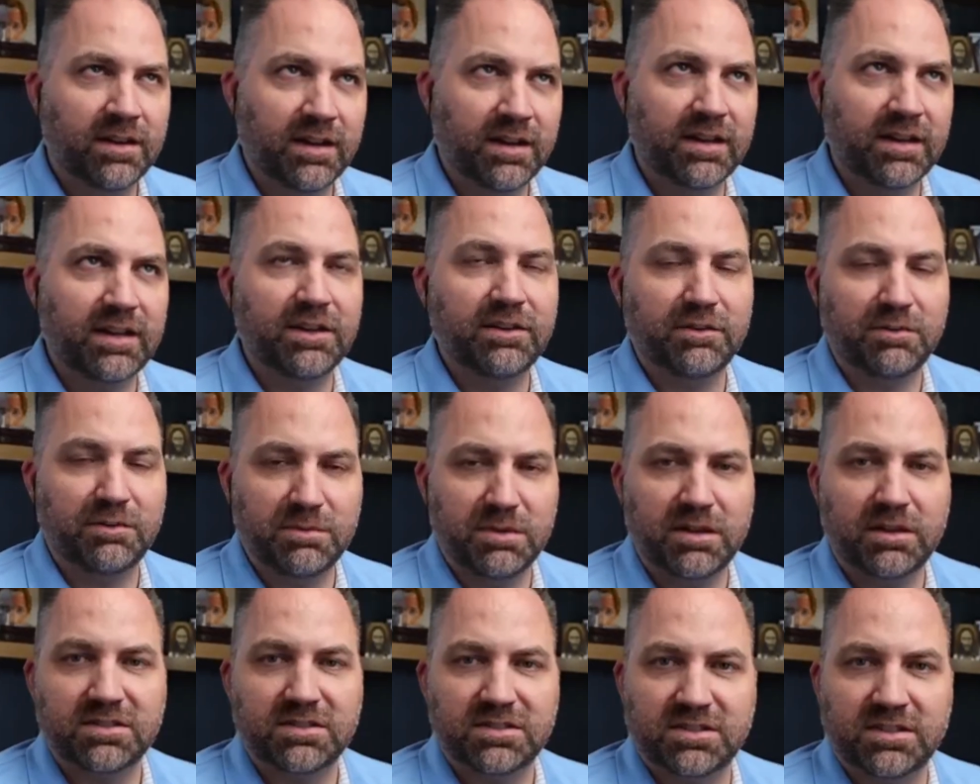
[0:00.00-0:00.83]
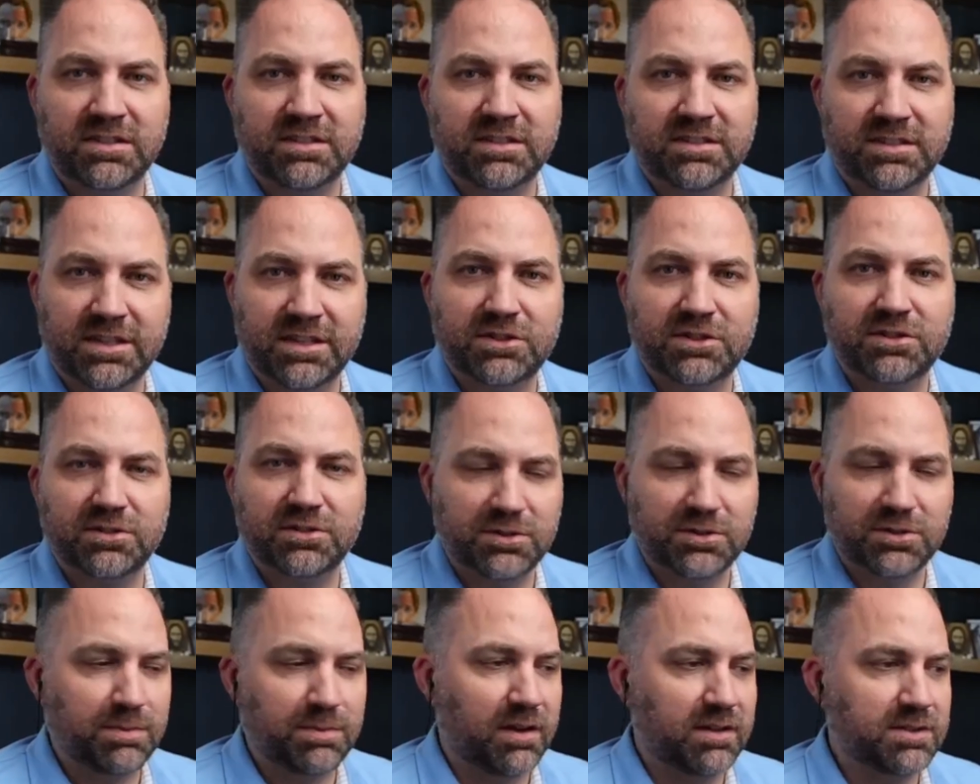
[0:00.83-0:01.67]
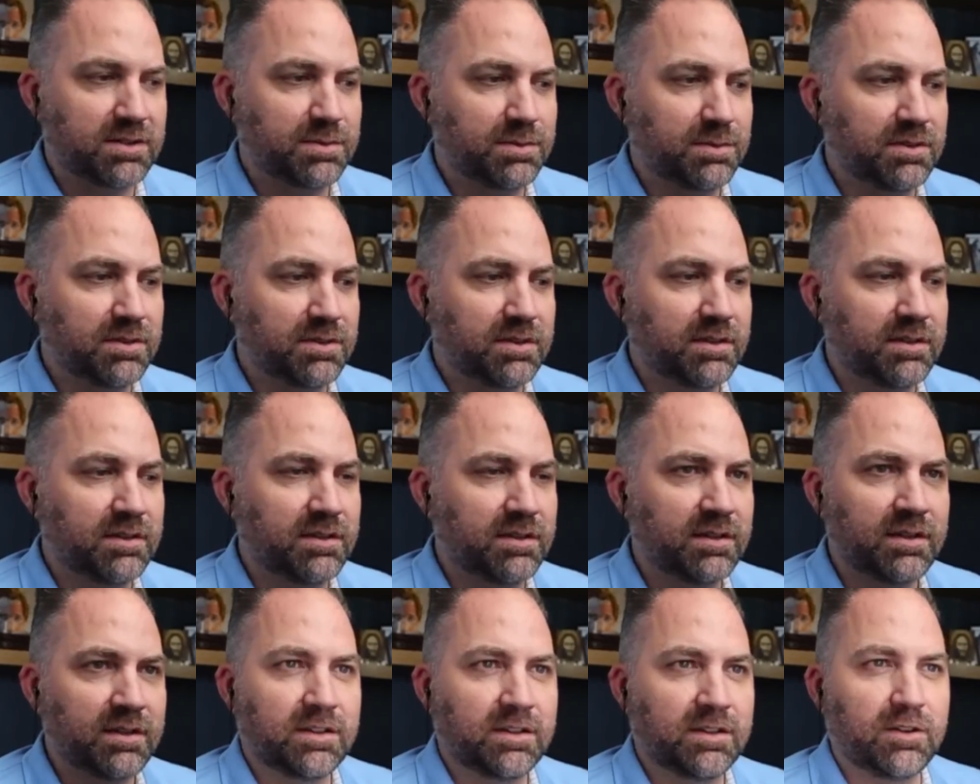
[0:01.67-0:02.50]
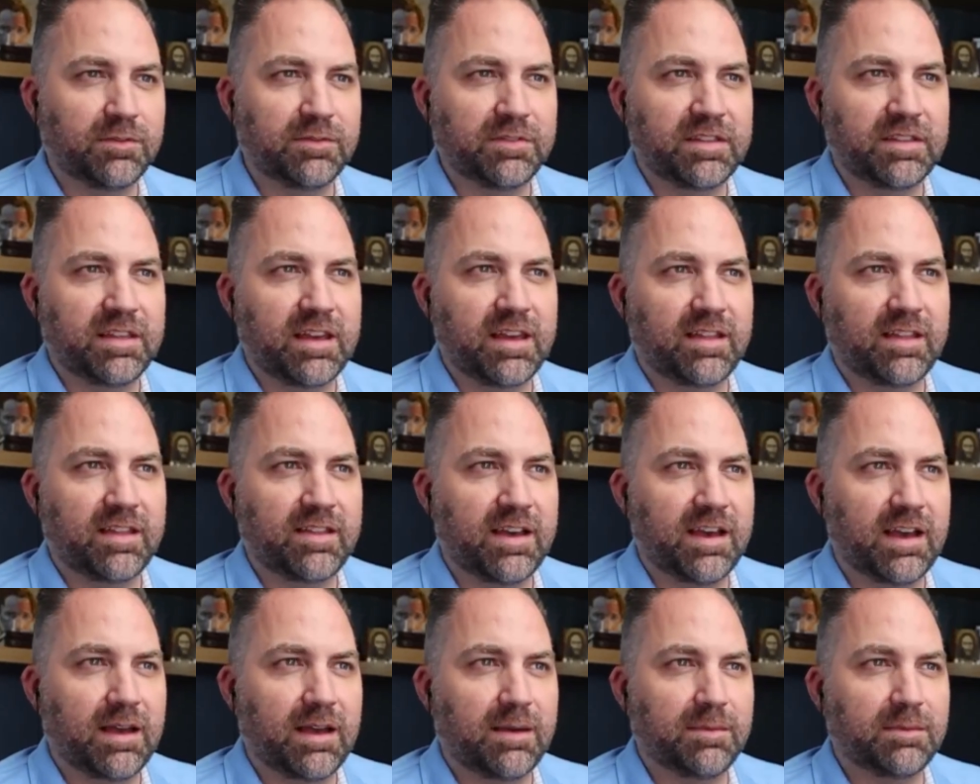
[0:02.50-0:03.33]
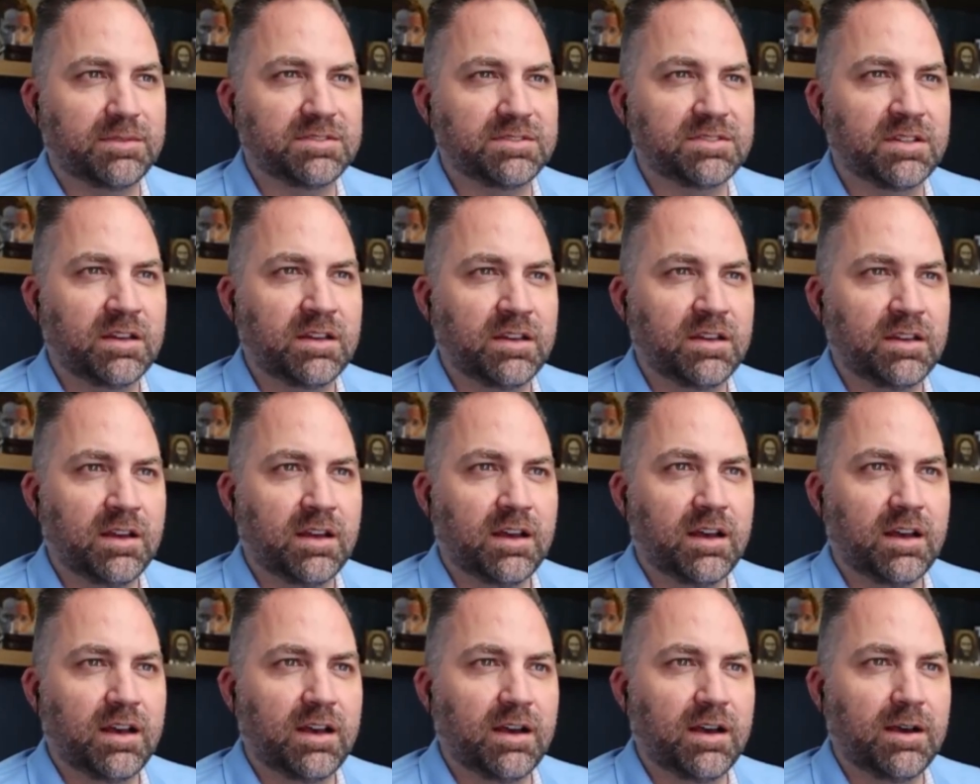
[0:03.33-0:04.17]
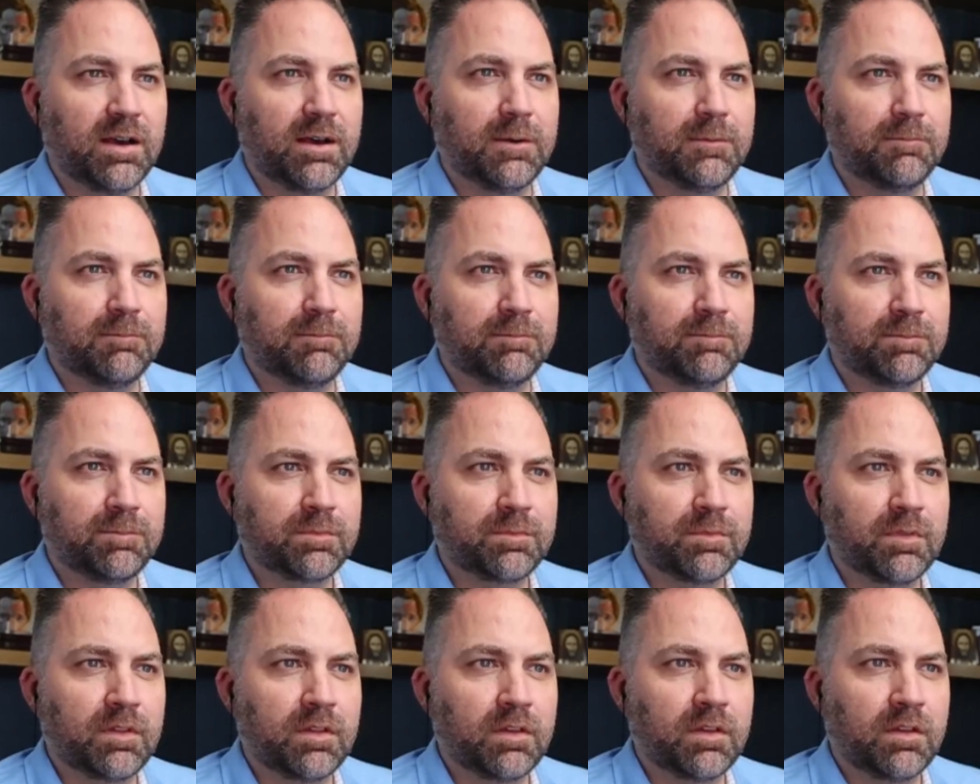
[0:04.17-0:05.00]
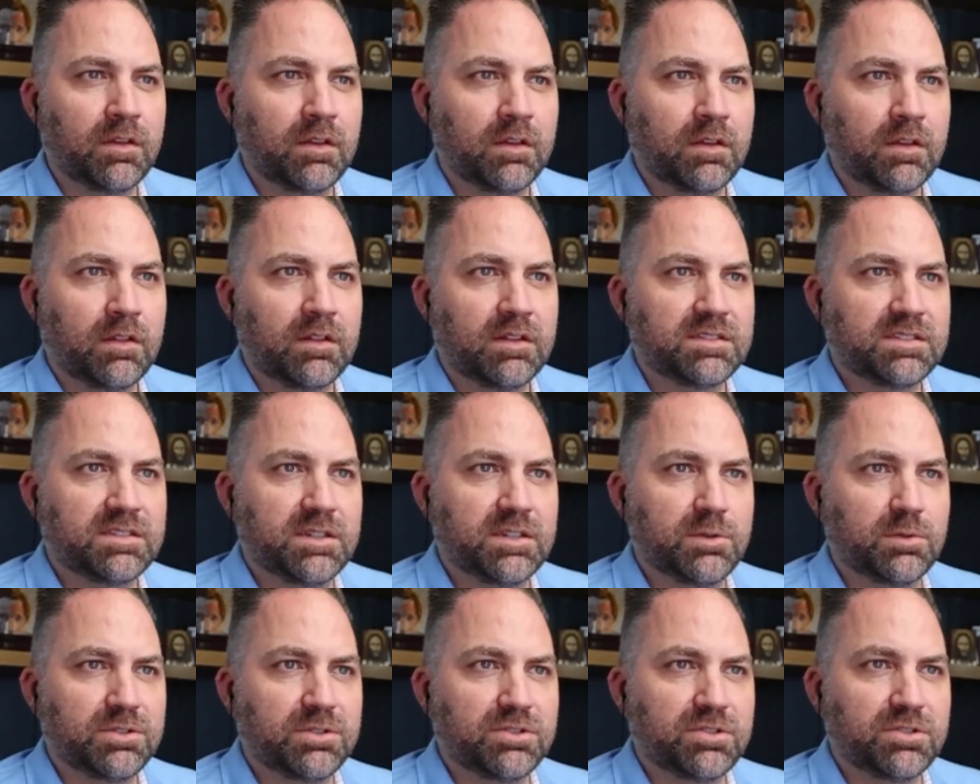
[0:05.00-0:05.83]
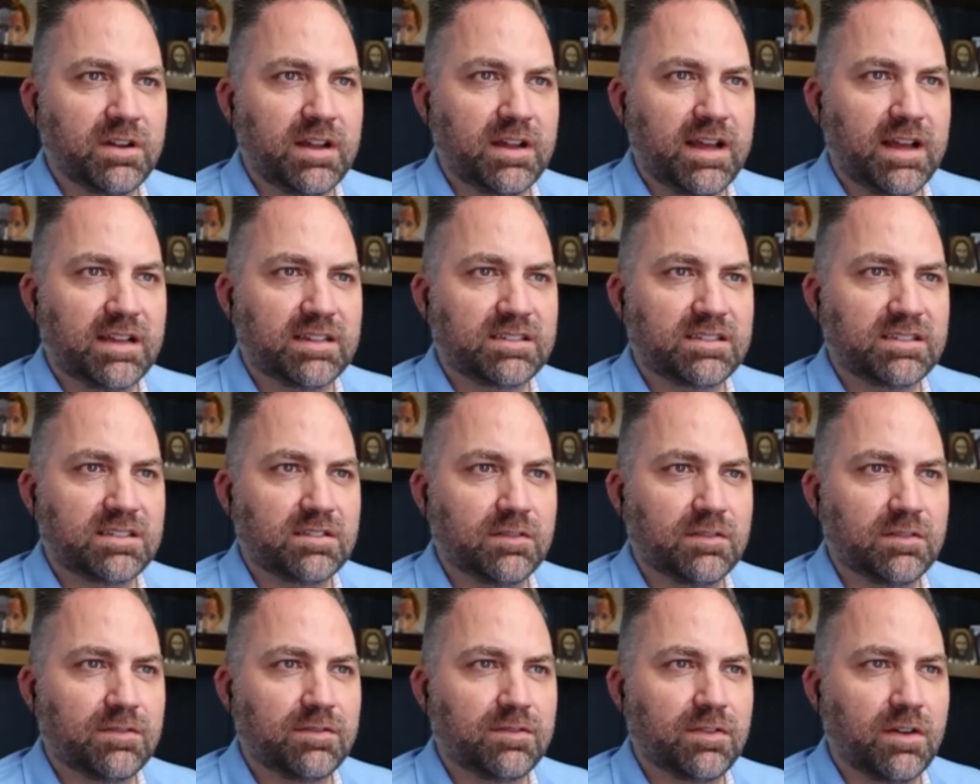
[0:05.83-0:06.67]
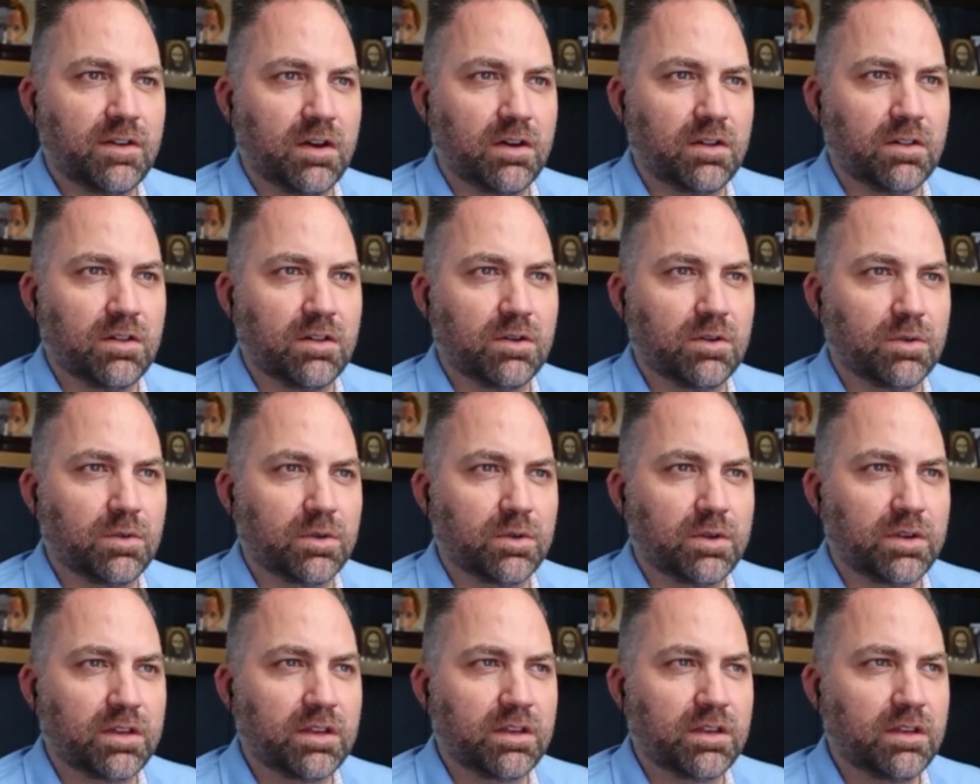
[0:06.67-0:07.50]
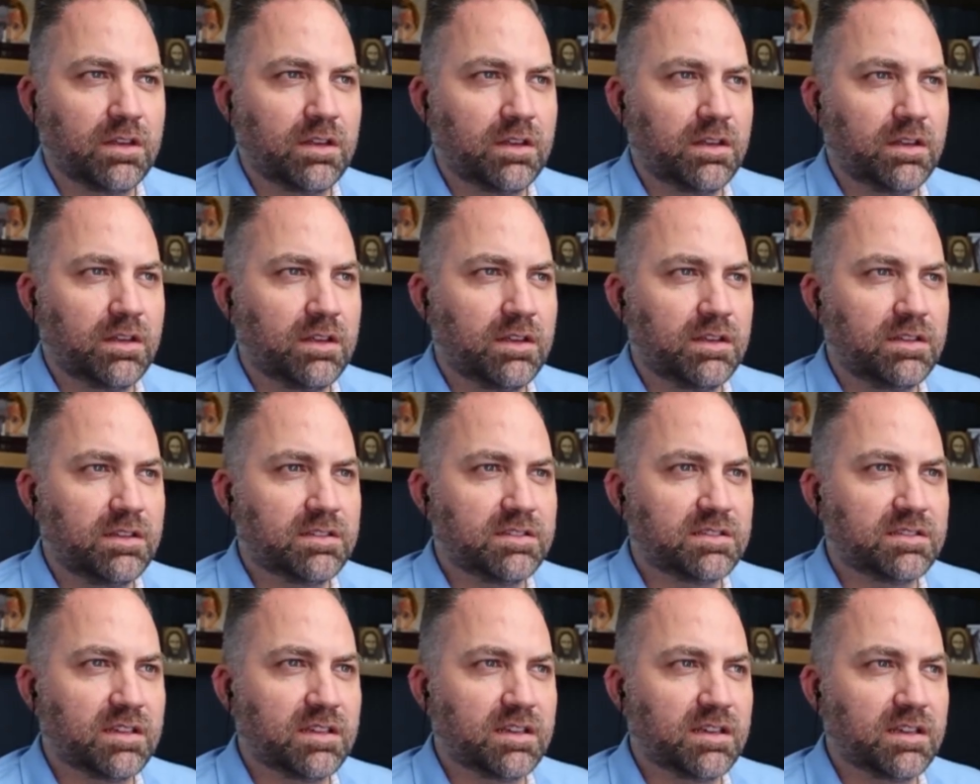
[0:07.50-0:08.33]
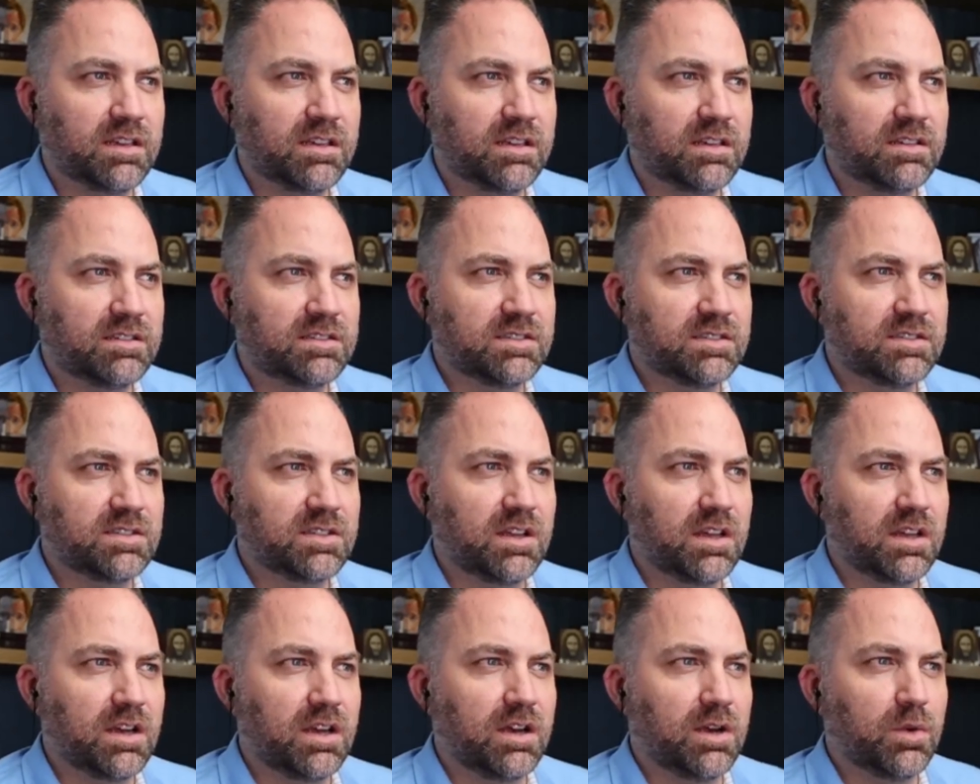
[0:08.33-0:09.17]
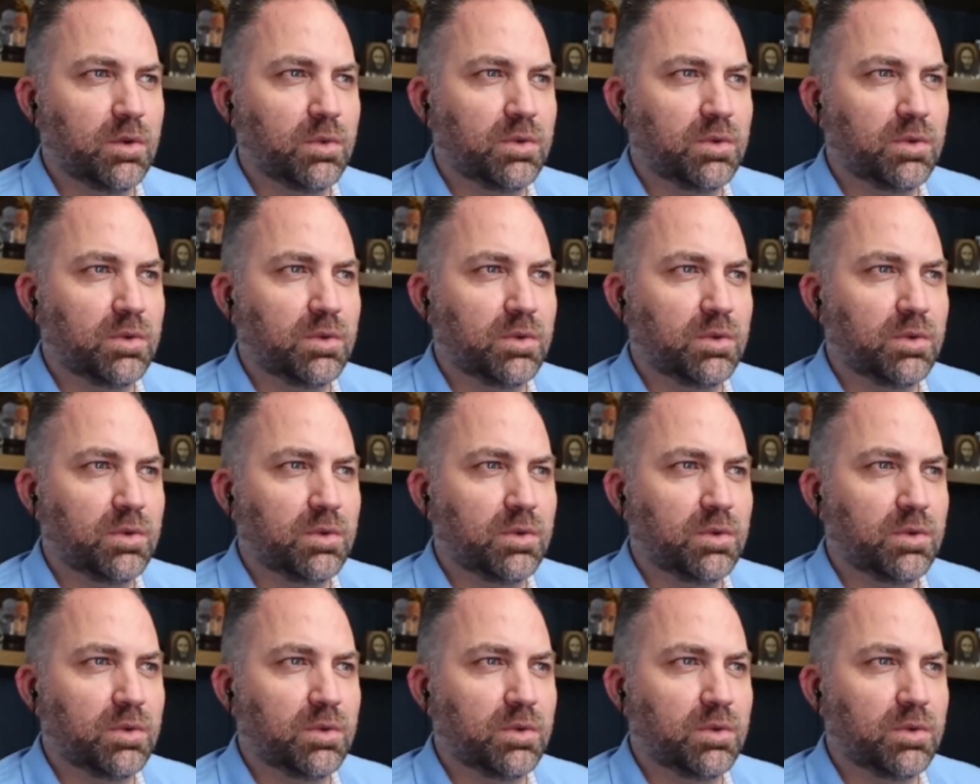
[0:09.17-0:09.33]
you can be as intentional as possible, and hopefully that happens. Um, Let's see. Richard asked the following. He says, with the